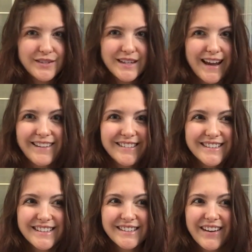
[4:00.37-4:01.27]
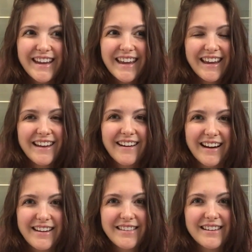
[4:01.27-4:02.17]
sound, so I can't hear
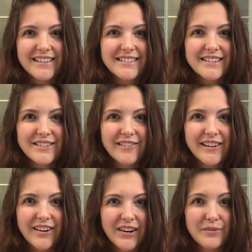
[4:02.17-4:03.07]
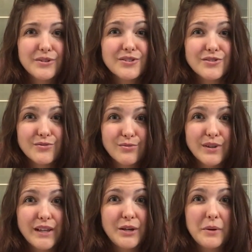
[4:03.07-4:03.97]
anything else that's going on, which is
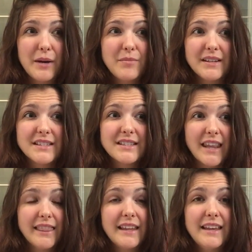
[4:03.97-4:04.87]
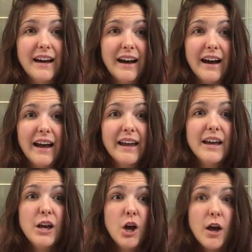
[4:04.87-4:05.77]
really great because suddenly I
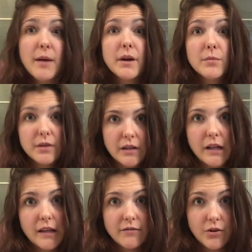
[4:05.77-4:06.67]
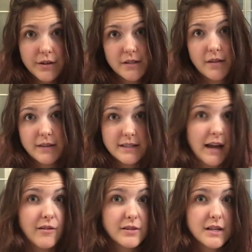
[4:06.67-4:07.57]
am completely focused on the
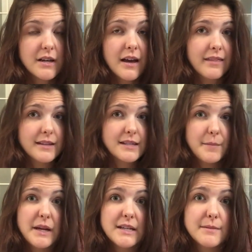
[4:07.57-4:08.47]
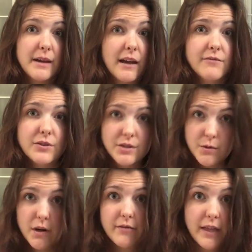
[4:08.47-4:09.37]
sound that's coming into my headphones,
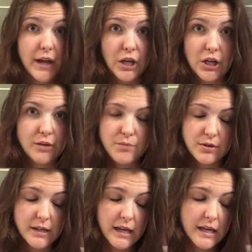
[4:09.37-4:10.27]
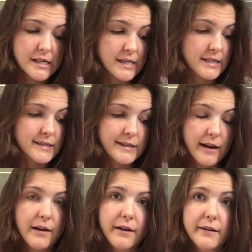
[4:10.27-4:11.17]
so whatever that good music is,
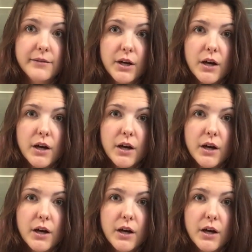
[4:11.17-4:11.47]
instead of